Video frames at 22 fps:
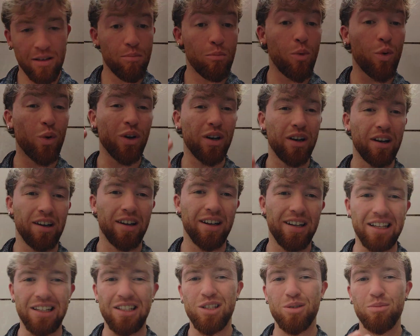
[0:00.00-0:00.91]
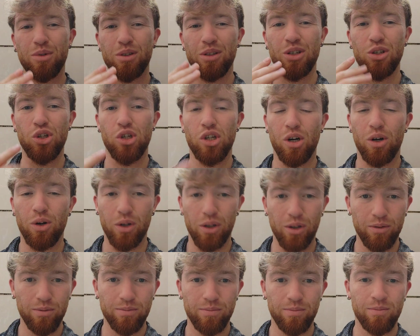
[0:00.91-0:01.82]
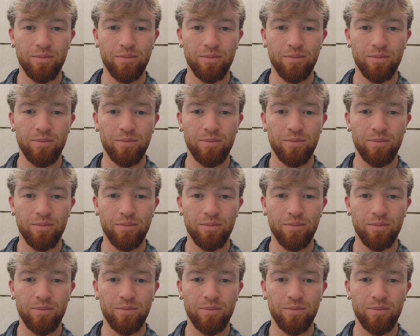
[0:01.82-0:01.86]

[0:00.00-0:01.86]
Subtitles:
More than likely it's someone to show you.